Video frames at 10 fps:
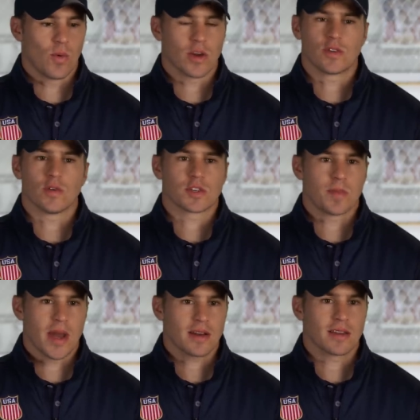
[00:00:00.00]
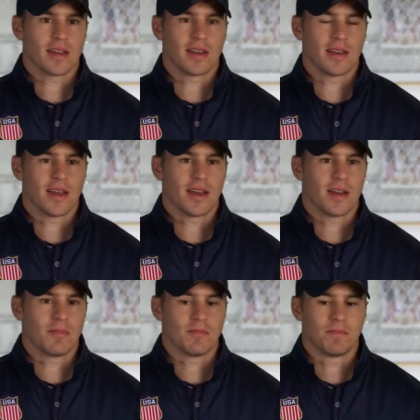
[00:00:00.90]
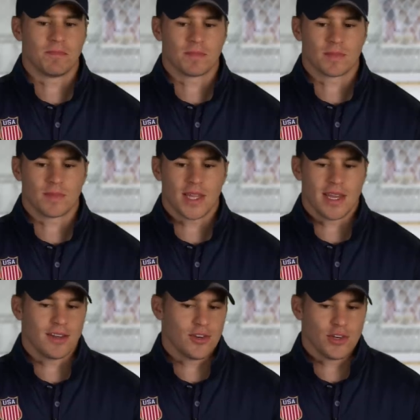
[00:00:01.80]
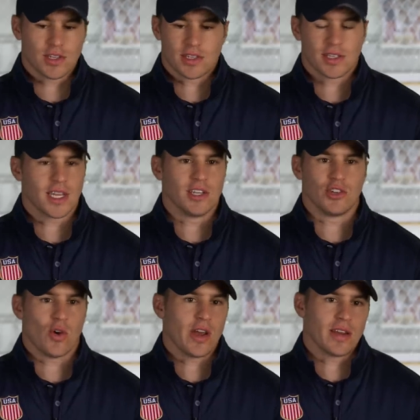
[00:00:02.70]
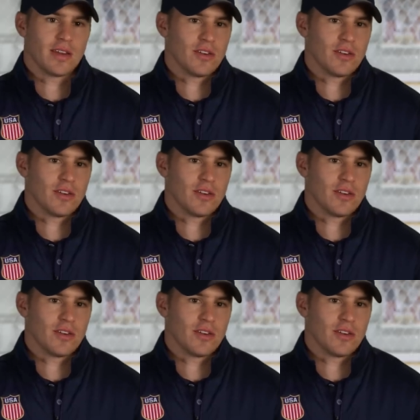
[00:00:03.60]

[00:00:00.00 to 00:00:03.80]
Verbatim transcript: what to expect, and then you just enjoy it.